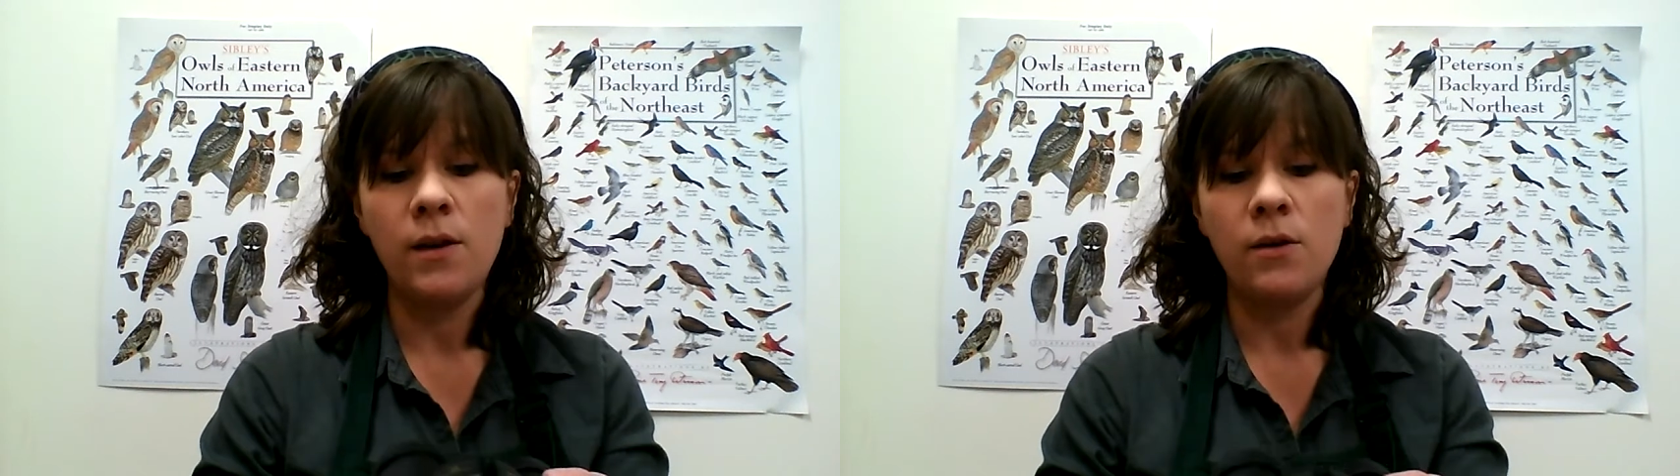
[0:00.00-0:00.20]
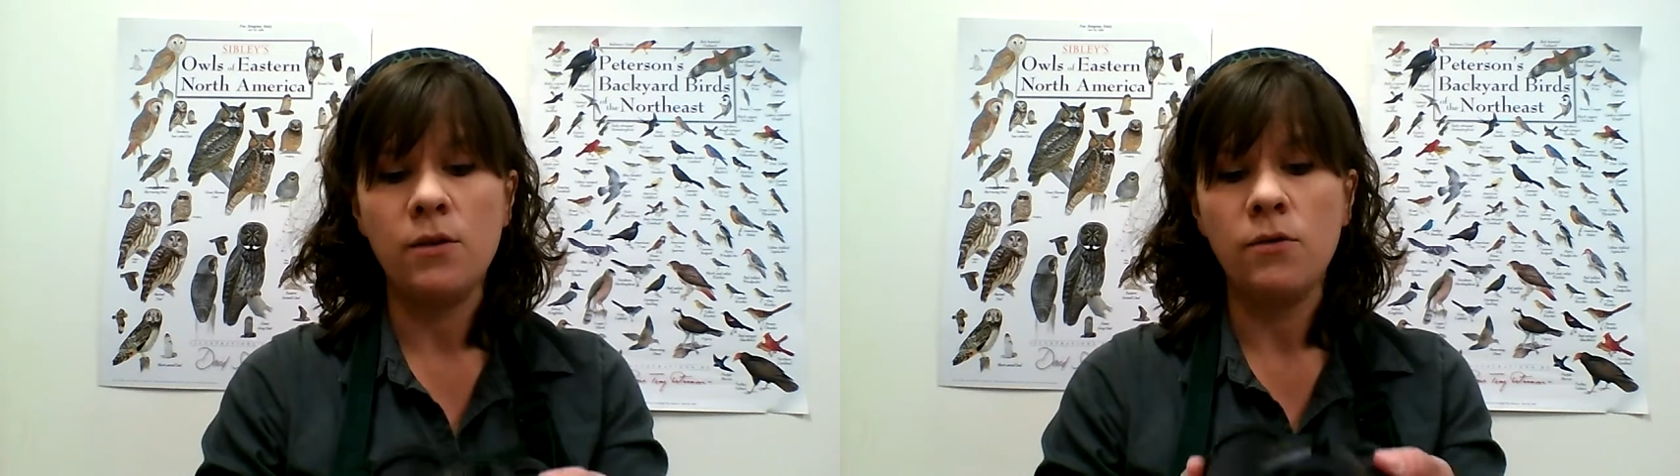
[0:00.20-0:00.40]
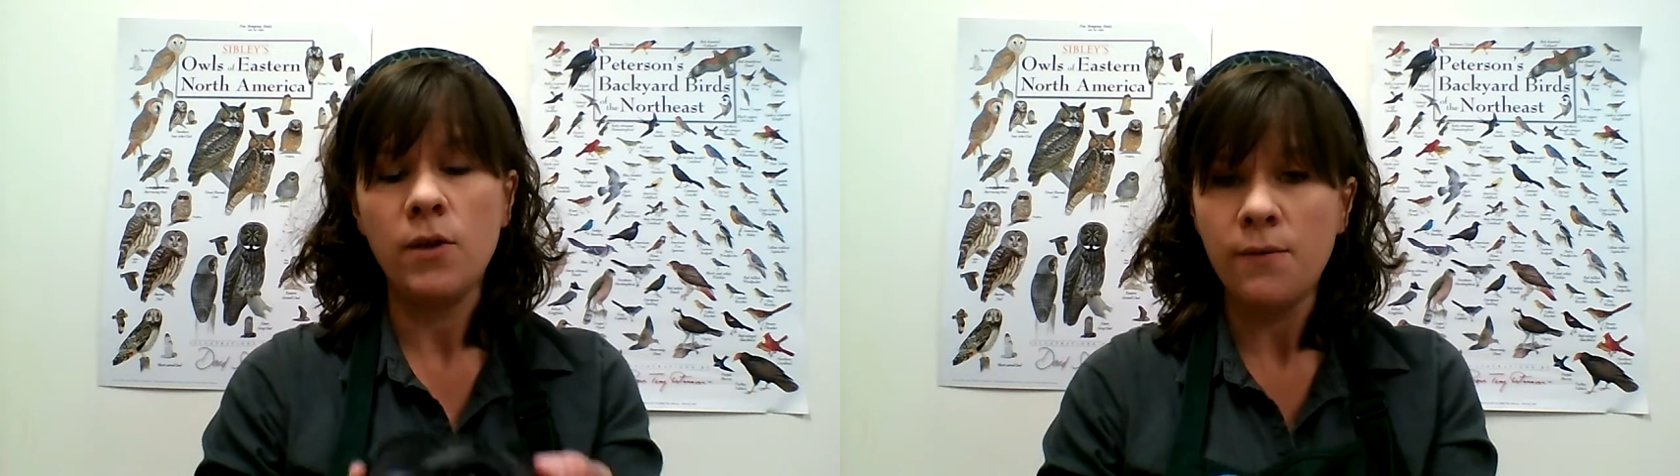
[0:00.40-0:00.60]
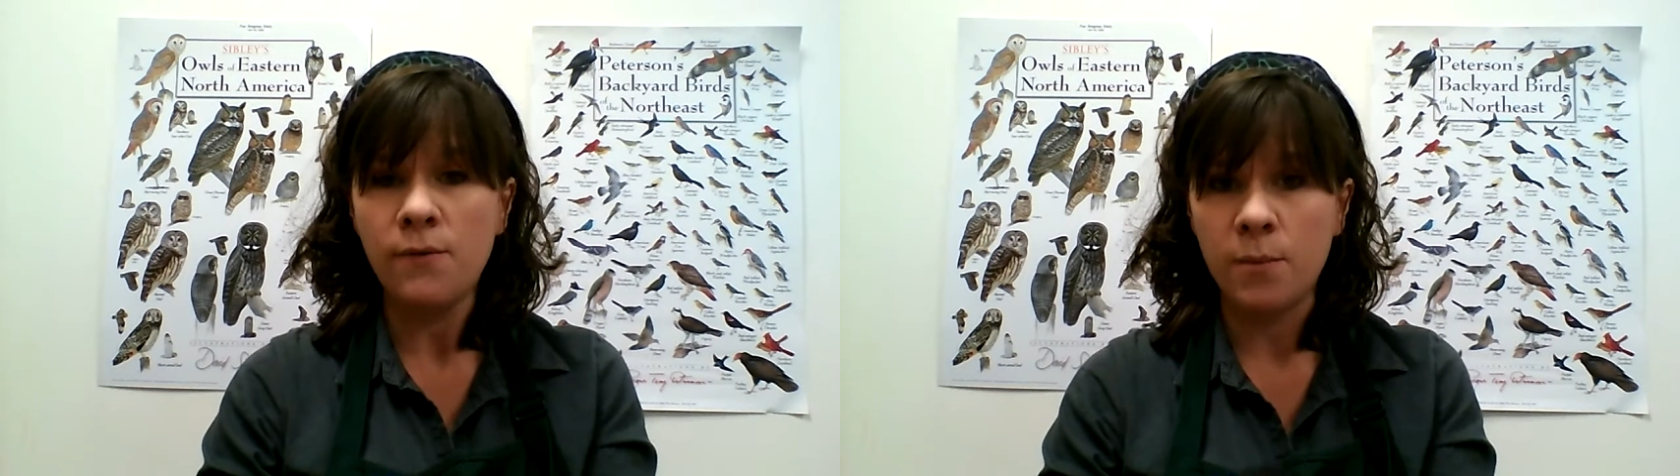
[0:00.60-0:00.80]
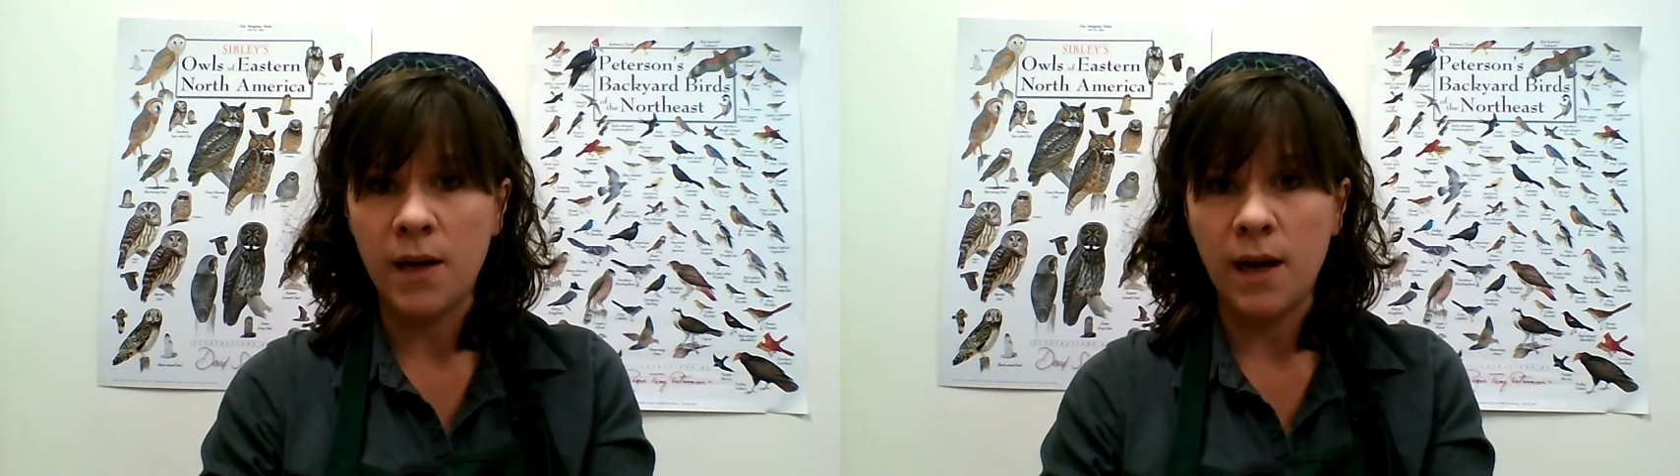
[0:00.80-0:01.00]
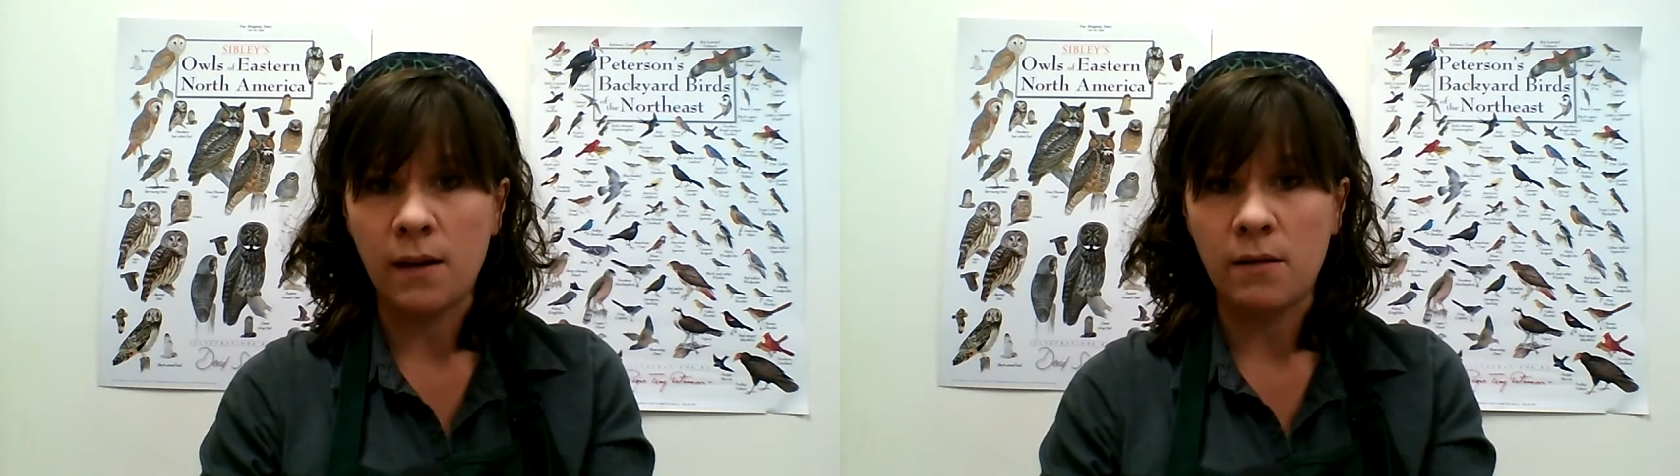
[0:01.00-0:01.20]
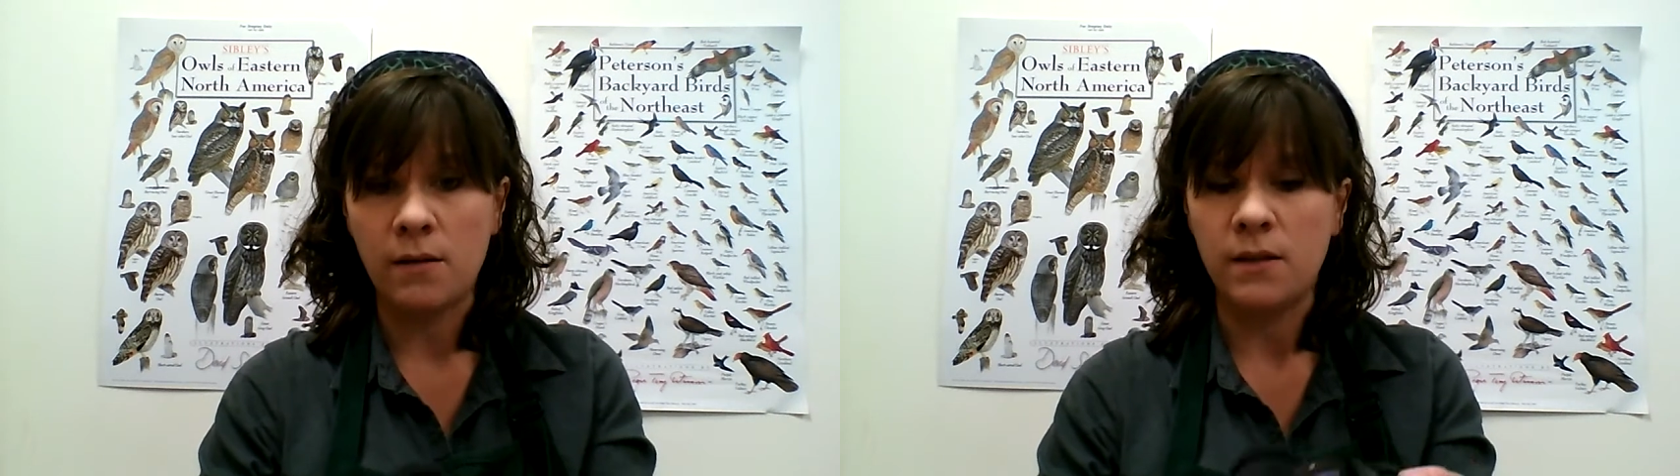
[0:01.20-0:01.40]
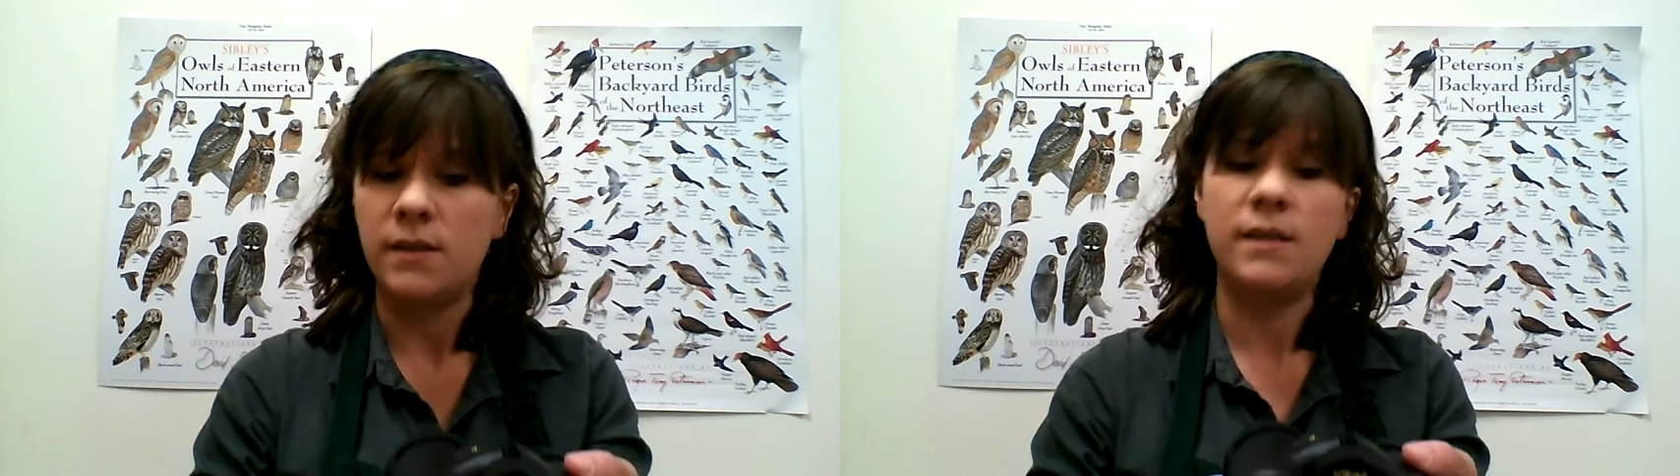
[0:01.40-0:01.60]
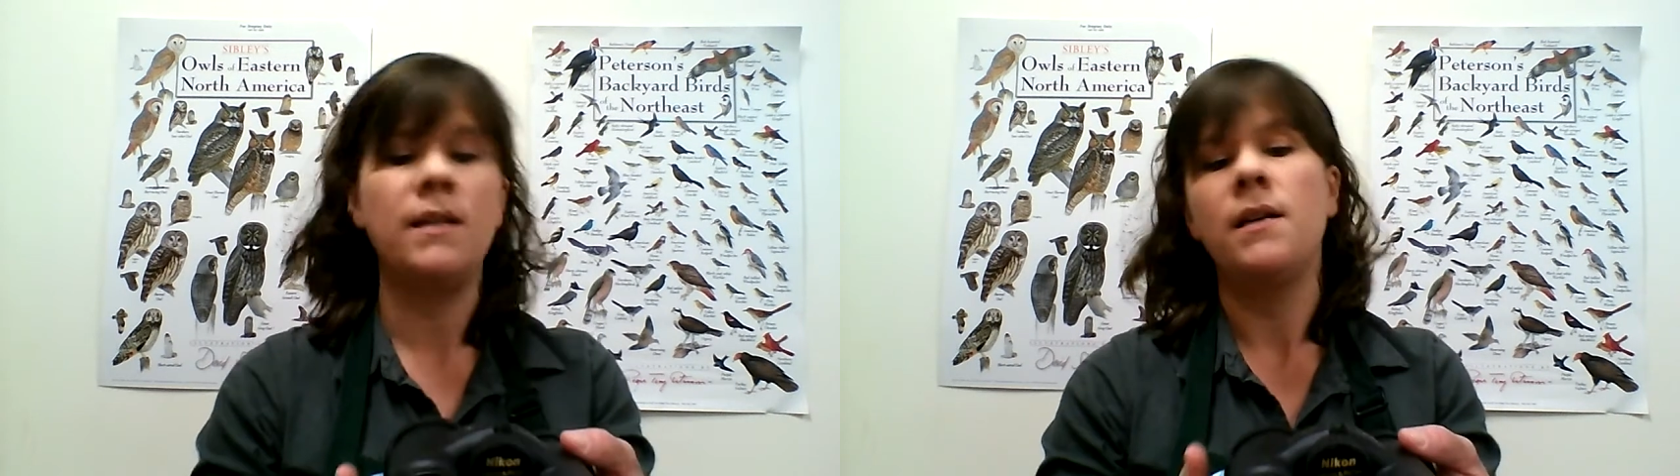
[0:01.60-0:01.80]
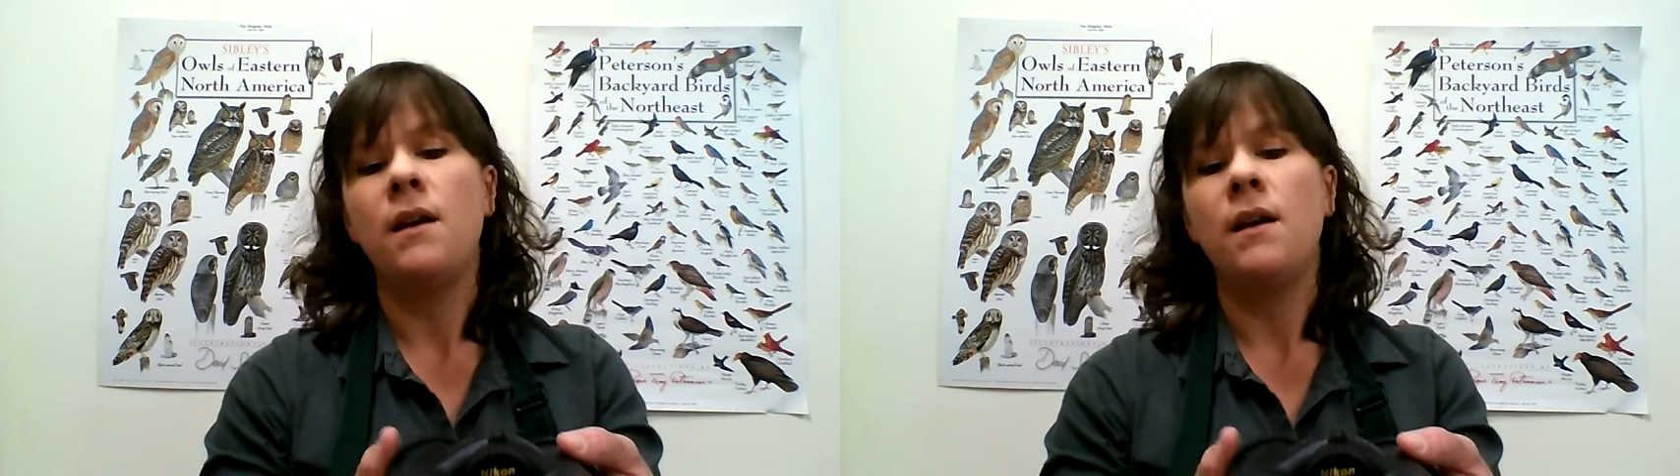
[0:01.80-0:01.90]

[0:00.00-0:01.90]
you're looking for binoculars,